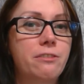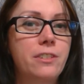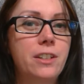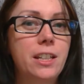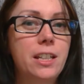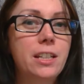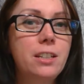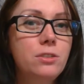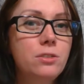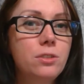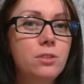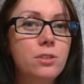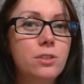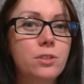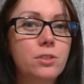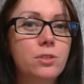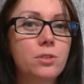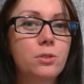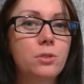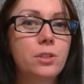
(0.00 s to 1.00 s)
fit into
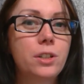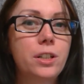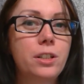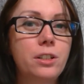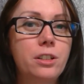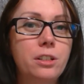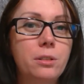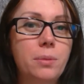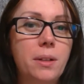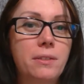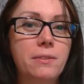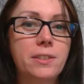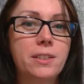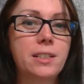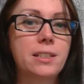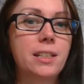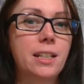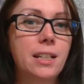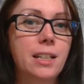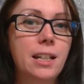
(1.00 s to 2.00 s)
the story and you end up having
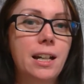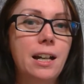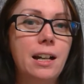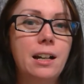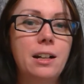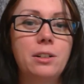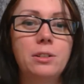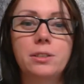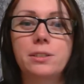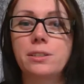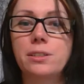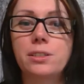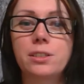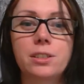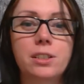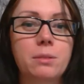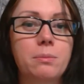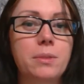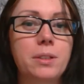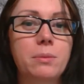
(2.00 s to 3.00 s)
to take it out, and
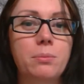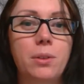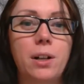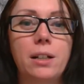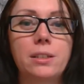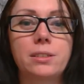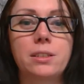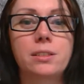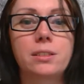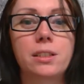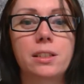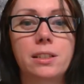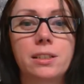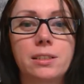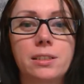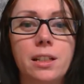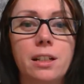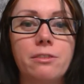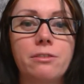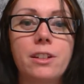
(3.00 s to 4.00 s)
it can be a process on
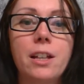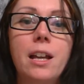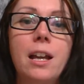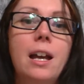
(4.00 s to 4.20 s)
itself.